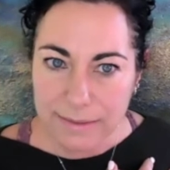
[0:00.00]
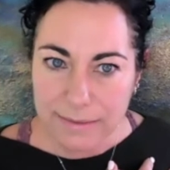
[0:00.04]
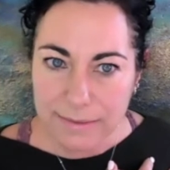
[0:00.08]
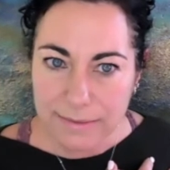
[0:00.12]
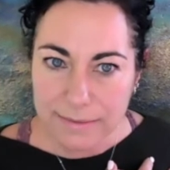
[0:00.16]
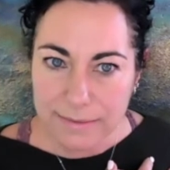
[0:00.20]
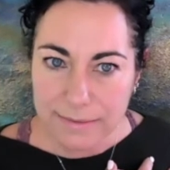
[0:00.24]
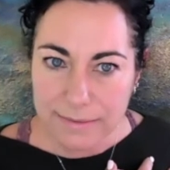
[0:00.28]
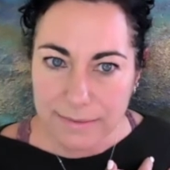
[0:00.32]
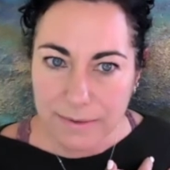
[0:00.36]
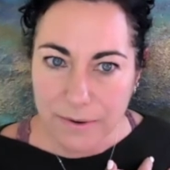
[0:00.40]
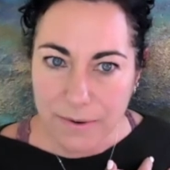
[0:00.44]

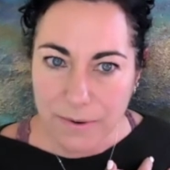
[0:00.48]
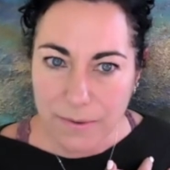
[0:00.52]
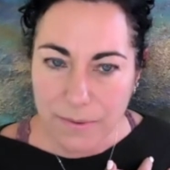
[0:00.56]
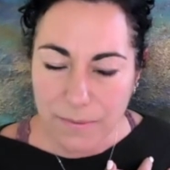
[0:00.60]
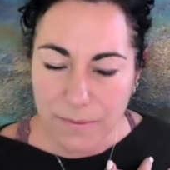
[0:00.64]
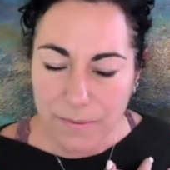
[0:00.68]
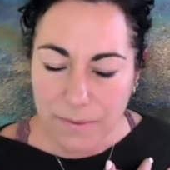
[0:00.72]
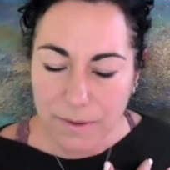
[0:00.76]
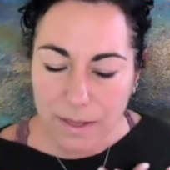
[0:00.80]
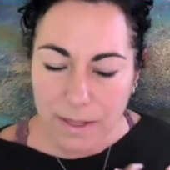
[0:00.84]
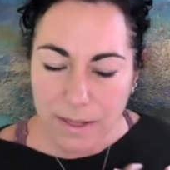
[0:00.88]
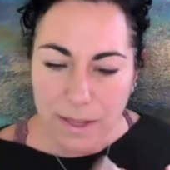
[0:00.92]

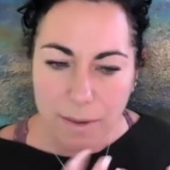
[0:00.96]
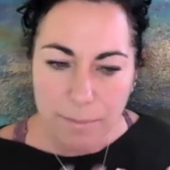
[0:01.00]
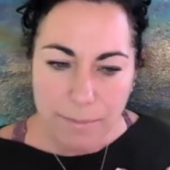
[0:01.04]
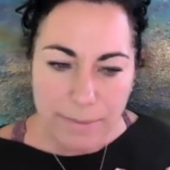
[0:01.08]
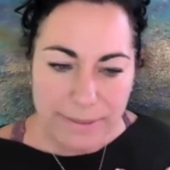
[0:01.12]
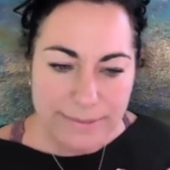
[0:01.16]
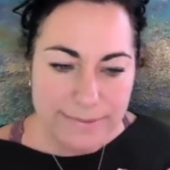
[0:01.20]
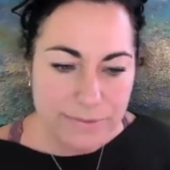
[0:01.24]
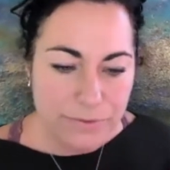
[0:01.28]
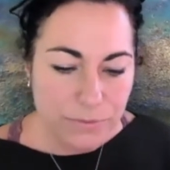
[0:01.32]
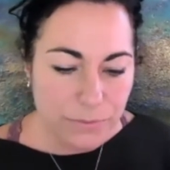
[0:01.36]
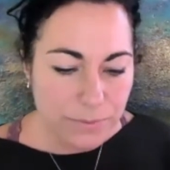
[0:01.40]
So my
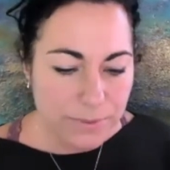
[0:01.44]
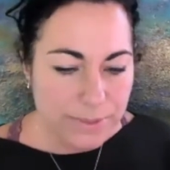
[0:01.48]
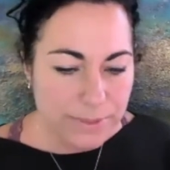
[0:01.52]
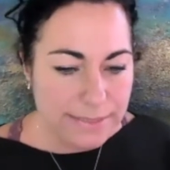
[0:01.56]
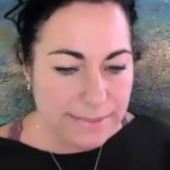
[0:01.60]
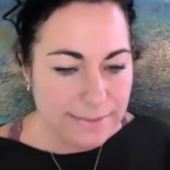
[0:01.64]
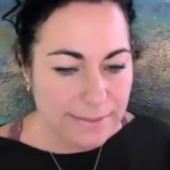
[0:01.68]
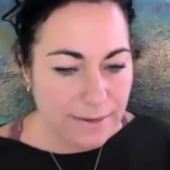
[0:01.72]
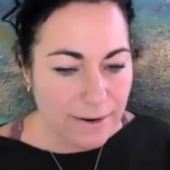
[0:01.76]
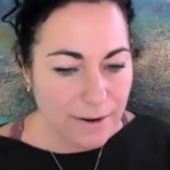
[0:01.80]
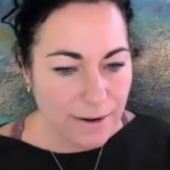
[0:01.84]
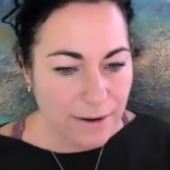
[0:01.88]

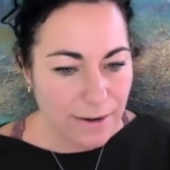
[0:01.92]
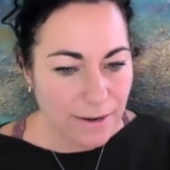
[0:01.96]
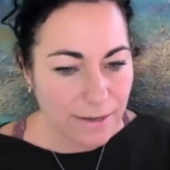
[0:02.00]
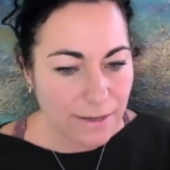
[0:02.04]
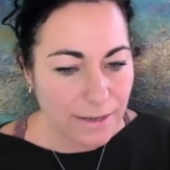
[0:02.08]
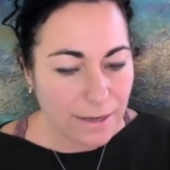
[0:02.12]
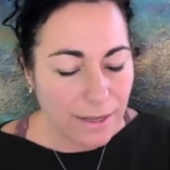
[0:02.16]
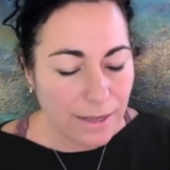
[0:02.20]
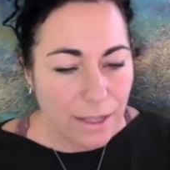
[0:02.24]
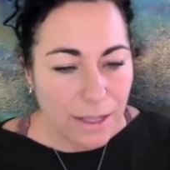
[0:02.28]
stories are,